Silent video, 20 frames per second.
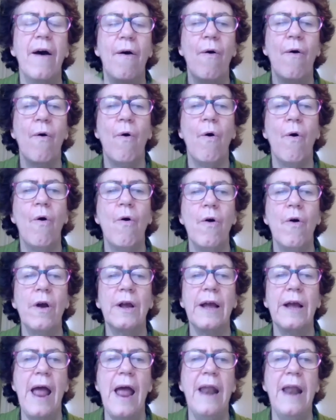or
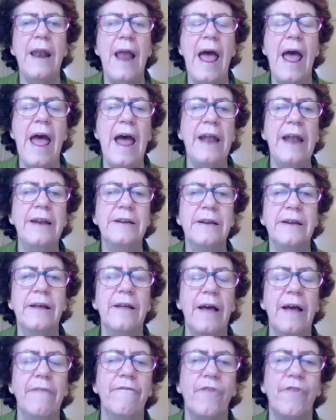can add
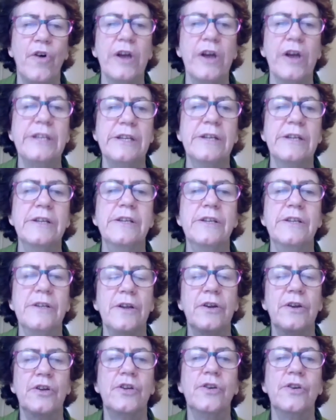voices
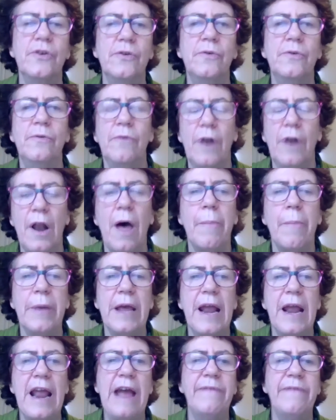to
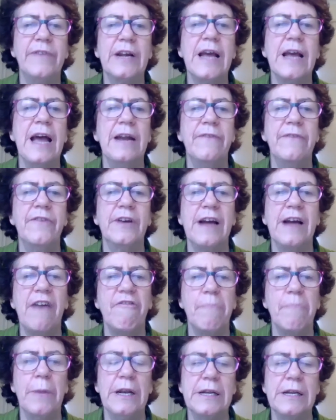lobby and advocate for
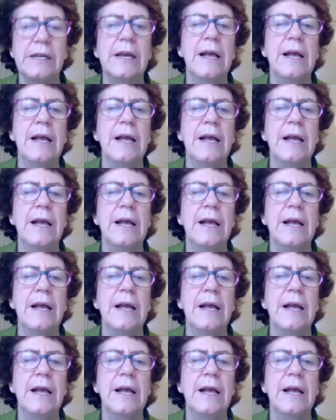government.